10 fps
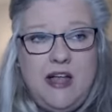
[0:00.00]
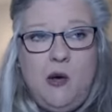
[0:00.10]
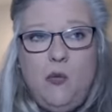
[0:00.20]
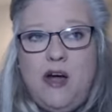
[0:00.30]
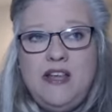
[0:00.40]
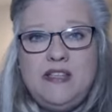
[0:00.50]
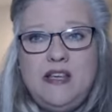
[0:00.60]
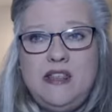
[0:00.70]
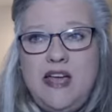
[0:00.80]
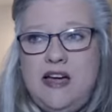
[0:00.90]
what is
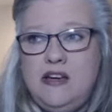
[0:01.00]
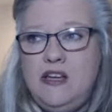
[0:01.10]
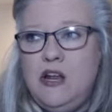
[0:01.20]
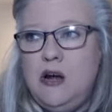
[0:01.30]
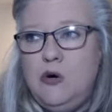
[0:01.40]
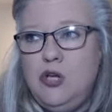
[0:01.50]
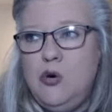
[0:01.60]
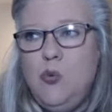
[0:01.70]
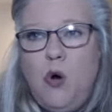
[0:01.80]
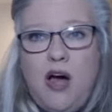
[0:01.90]
it that you know
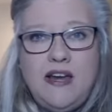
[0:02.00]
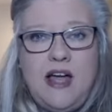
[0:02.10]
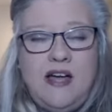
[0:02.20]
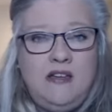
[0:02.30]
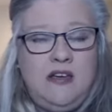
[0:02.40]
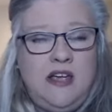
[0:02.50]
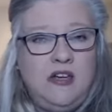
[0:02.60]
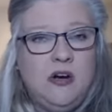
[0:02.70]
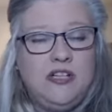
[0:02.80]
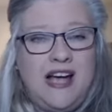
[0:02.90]
you want and in
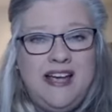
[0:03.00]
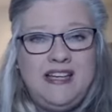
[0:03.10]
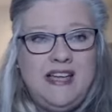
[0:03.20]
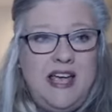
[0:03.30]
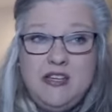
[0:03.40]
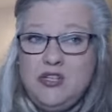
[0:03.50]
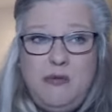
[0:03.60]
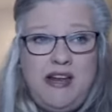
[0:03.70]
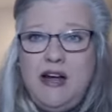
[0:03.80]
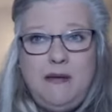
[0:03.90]
your dying days you
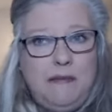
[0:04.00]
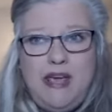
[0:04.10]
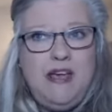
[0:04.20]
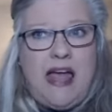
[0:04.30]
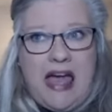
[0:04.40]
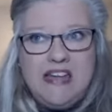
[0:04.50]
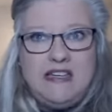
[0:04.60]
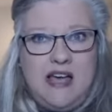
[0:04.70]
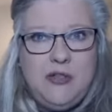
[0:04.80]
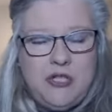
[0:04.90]
may not be at
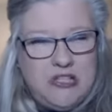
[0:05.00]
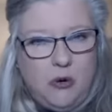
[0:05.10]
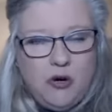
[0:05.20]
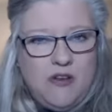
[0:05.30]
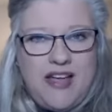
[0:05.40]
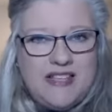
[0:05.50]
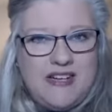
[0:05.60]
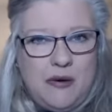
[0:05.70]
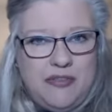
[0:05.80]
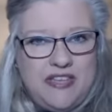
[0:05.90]
death's door that's
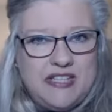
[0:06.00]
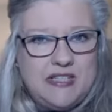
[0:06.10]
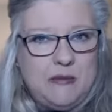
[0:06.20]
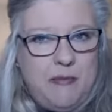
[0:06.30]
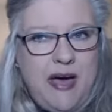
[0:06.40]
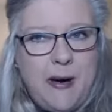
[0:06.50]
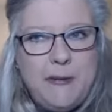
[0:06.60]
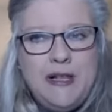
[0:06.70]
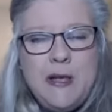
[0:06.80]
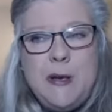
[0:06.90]
not what this is
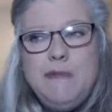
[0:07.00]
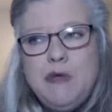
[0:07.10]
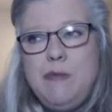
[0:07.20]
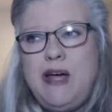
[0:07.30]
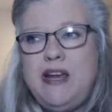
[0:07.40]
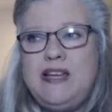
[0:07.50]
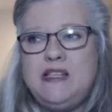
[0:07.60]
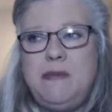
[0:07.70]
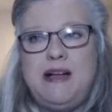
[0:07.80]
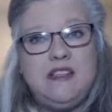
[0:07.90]
about but it is
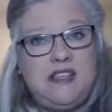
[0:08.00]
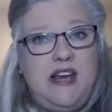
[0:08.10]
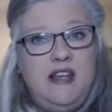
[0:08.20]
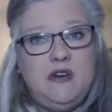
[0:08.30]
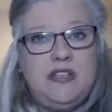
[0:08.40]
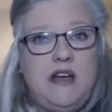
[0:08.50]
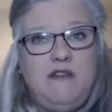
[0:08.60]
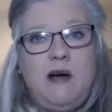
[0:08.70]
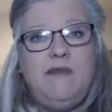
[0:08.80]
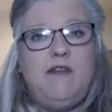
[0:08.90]
about setting yourself
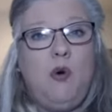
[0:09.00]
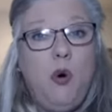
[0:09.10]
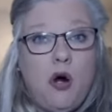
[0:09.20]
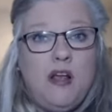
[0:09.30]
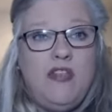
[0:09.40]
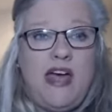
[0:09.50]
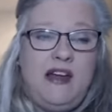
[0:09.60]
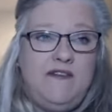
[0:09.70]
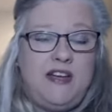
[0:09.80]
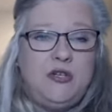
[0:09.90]
up for that
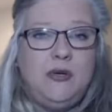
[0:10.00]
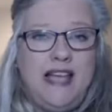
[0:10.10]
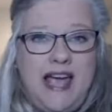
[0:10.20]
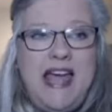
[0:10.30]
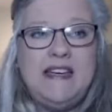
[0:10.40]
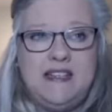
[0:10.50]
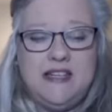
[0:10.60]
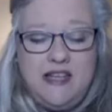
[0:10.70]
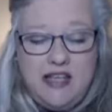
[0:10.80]
eventual end